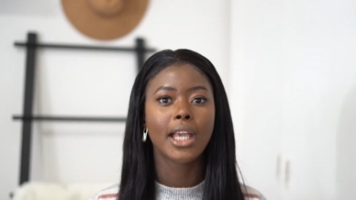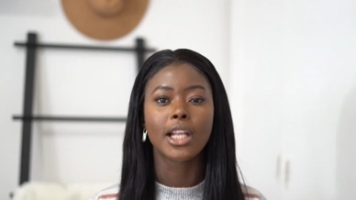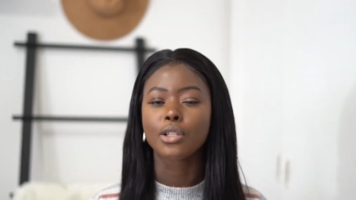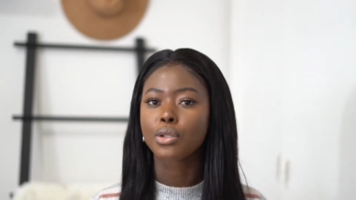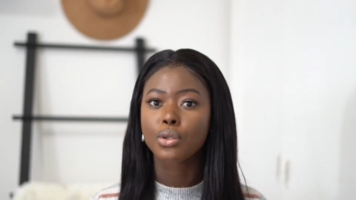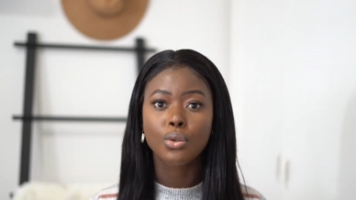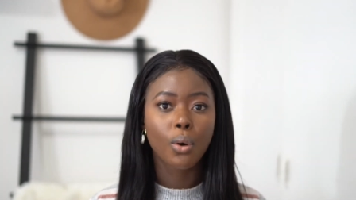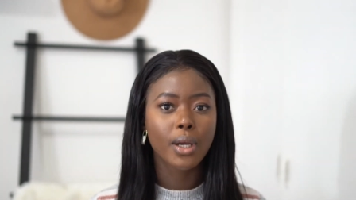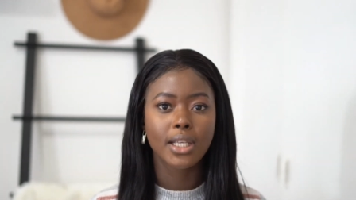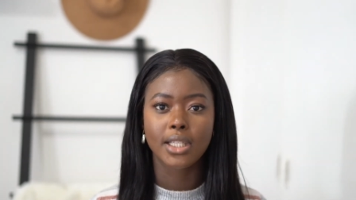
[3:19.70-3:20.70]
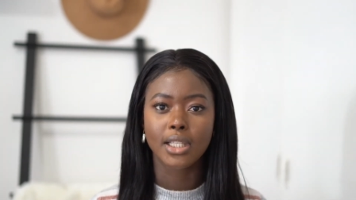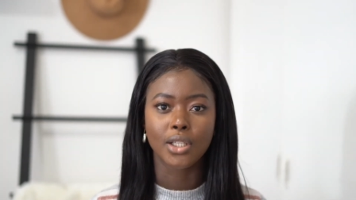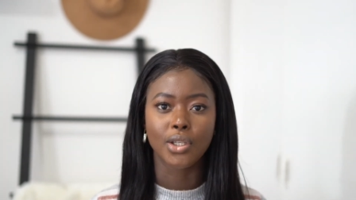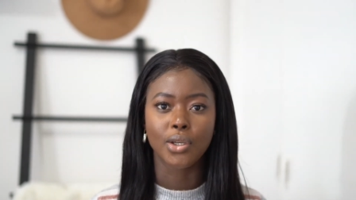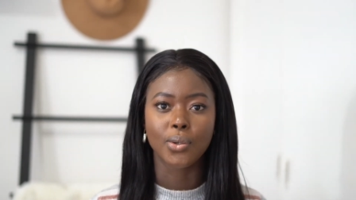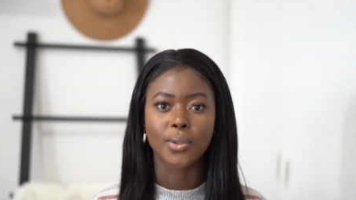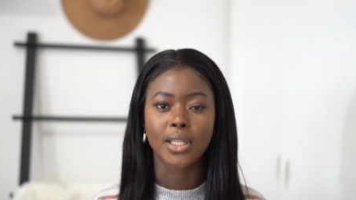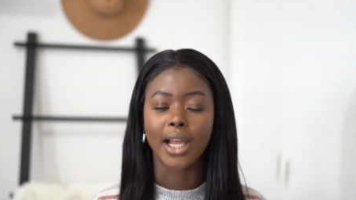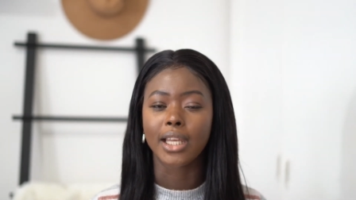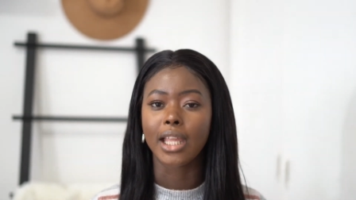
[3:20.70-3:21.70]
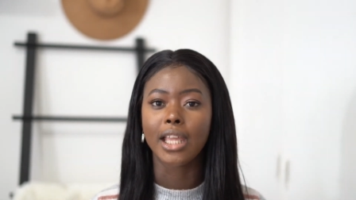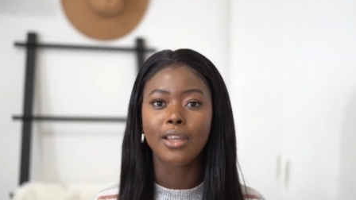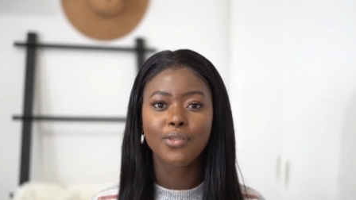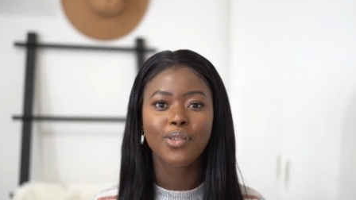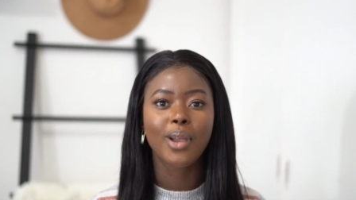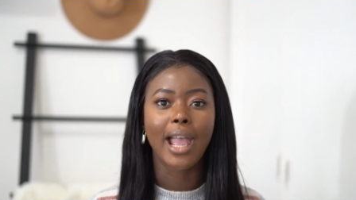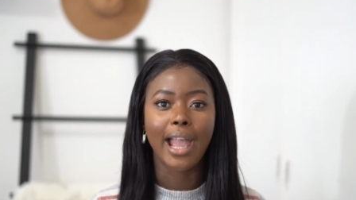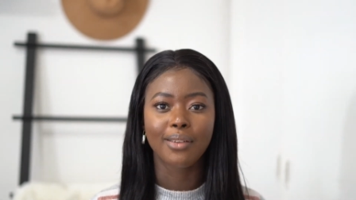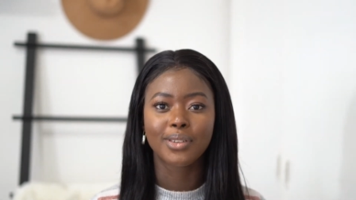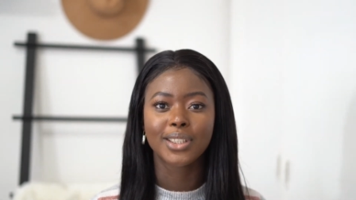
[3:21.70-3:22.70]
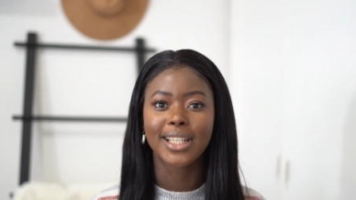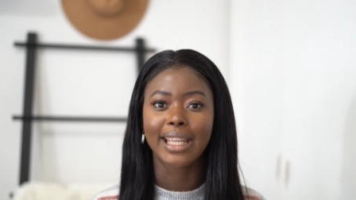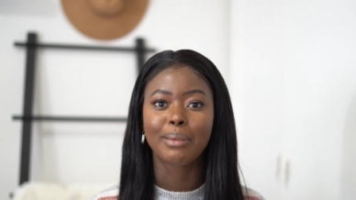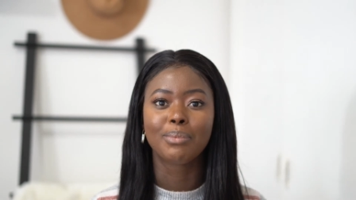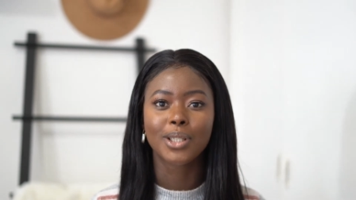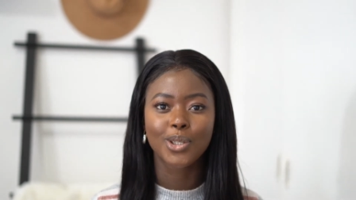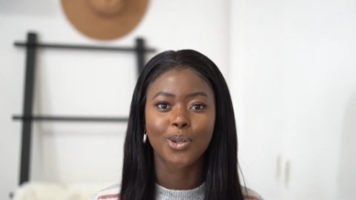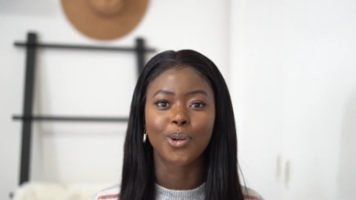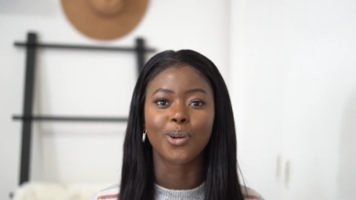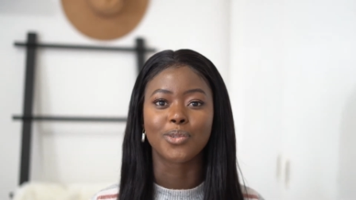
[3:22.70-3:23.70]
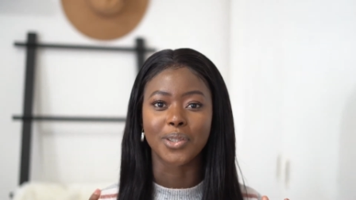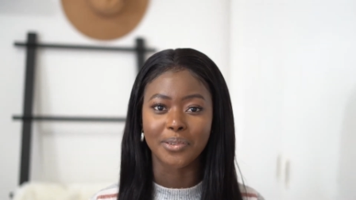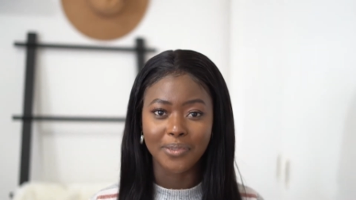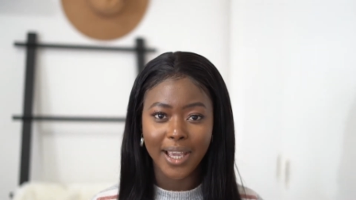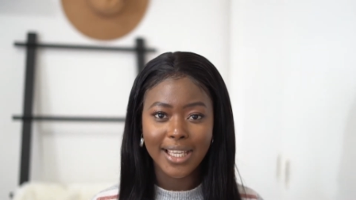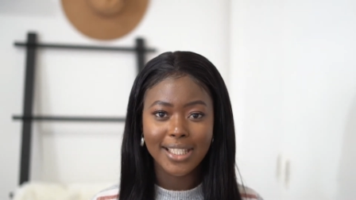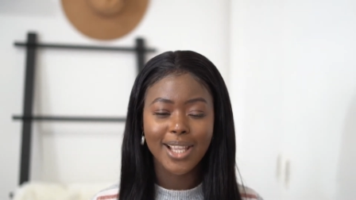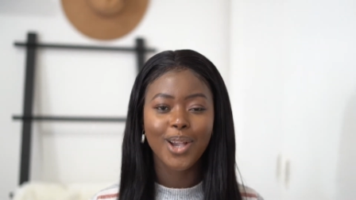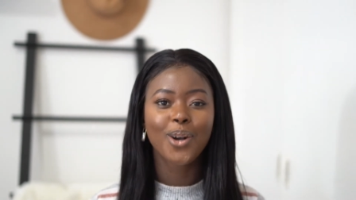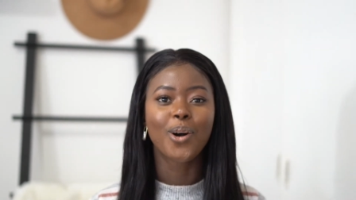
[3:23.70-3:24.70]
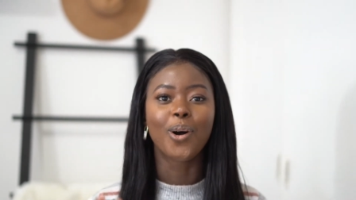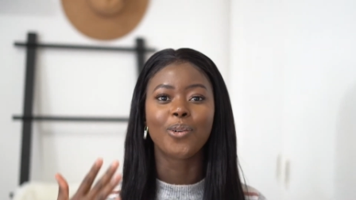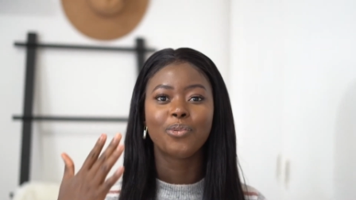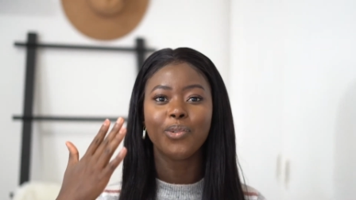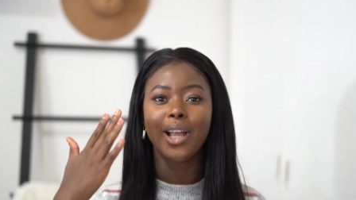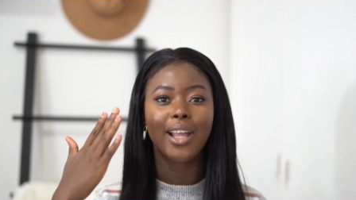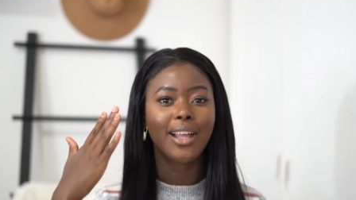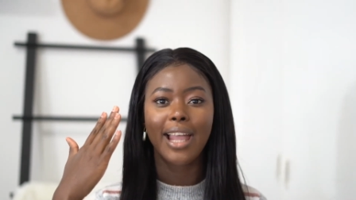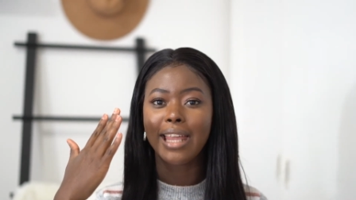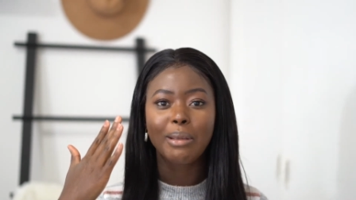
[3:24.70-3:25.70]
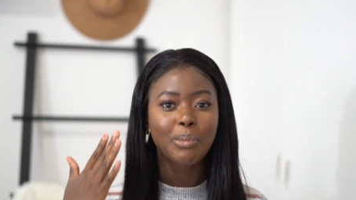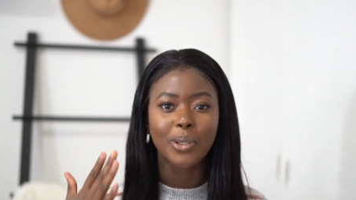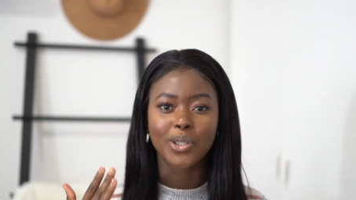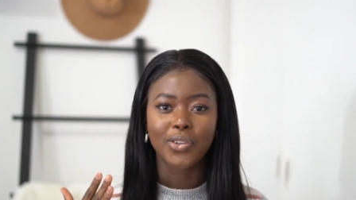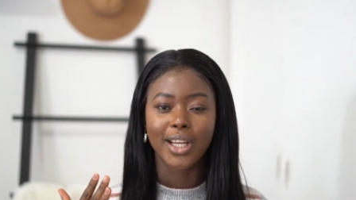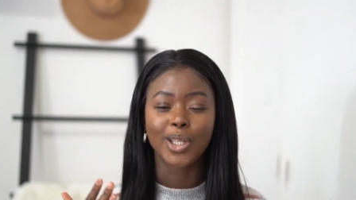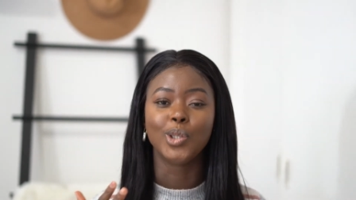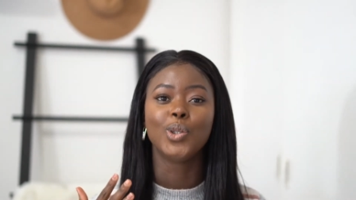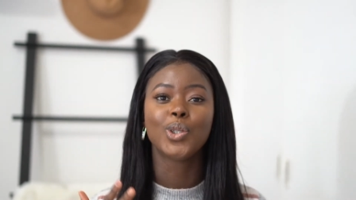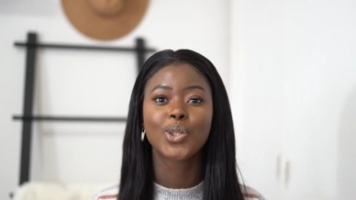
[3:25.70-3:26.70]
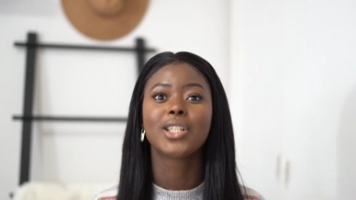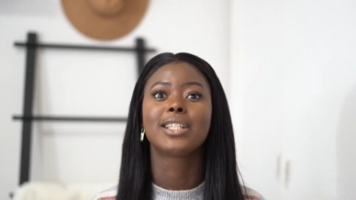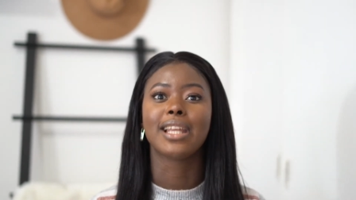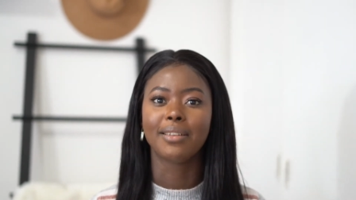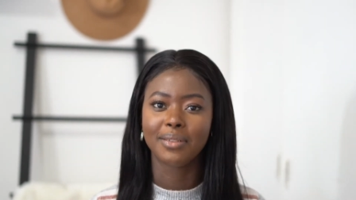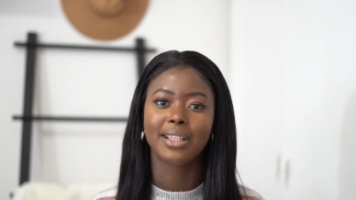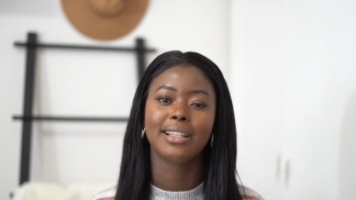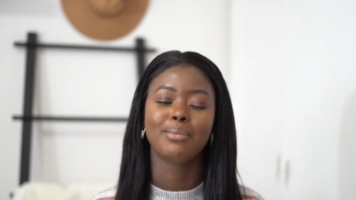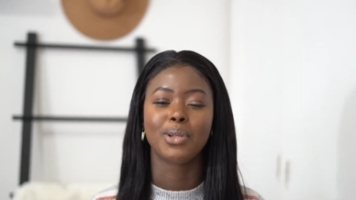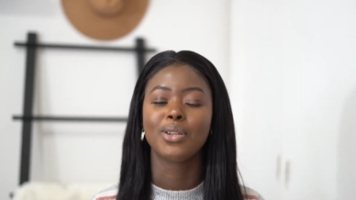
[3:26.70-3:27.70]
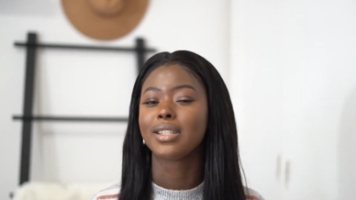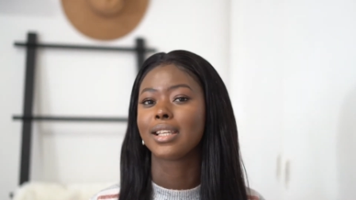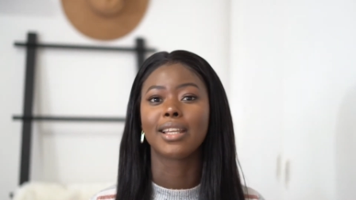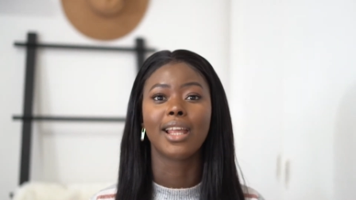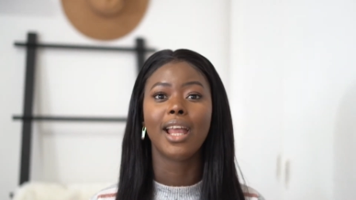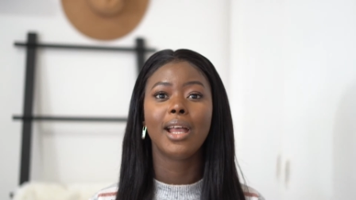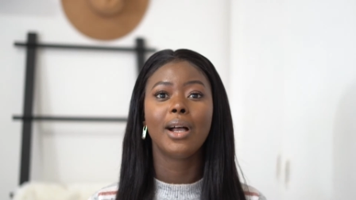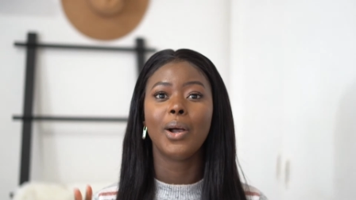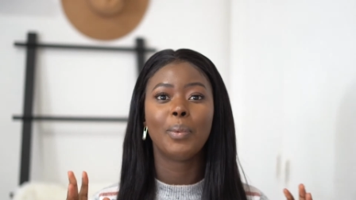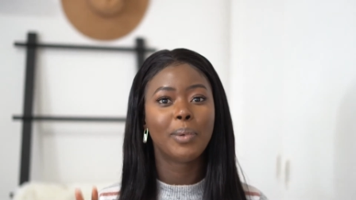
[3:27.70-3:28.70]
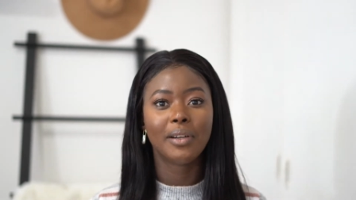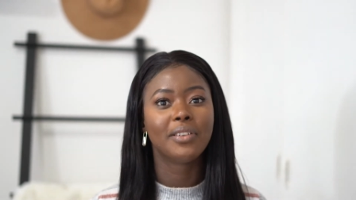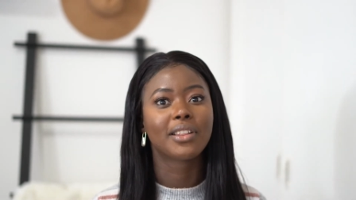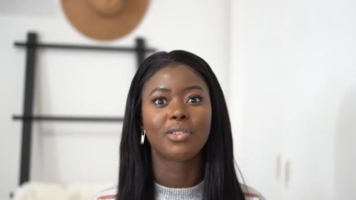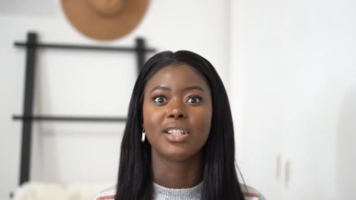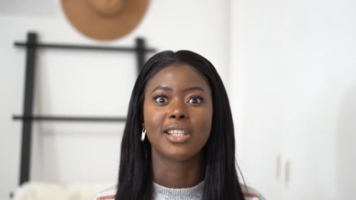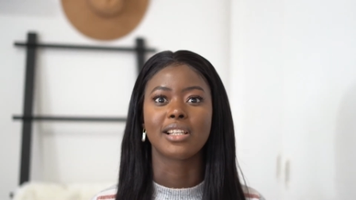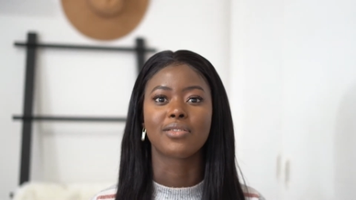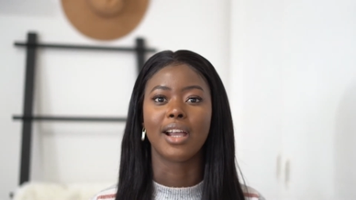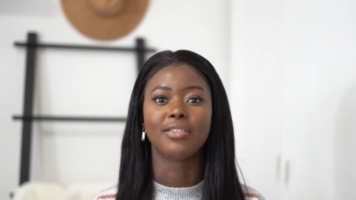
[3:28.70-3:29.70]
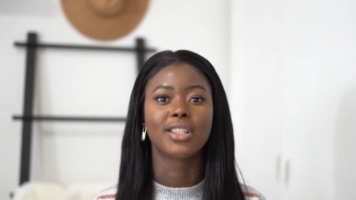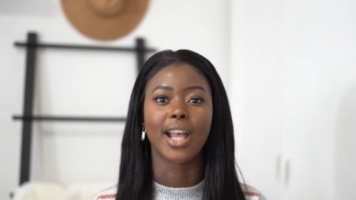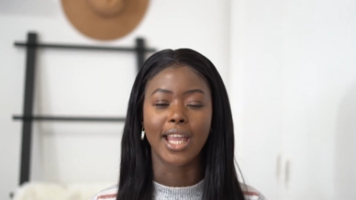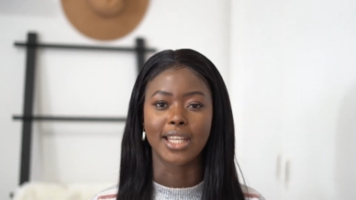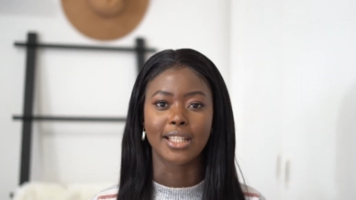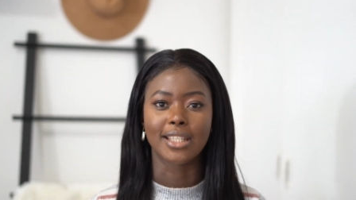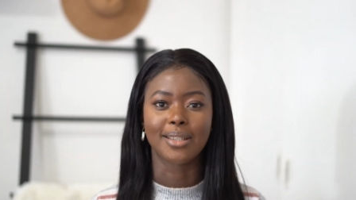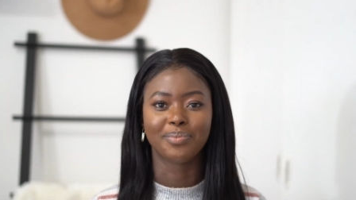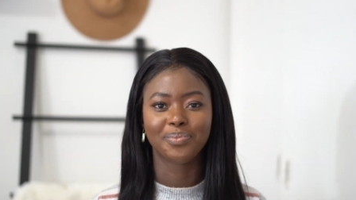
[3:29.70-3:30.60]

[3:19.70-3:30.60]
It's so easy to use, and if you ever take a picture of your face of any portrait, you should definitely be using Perfect 365 to edit.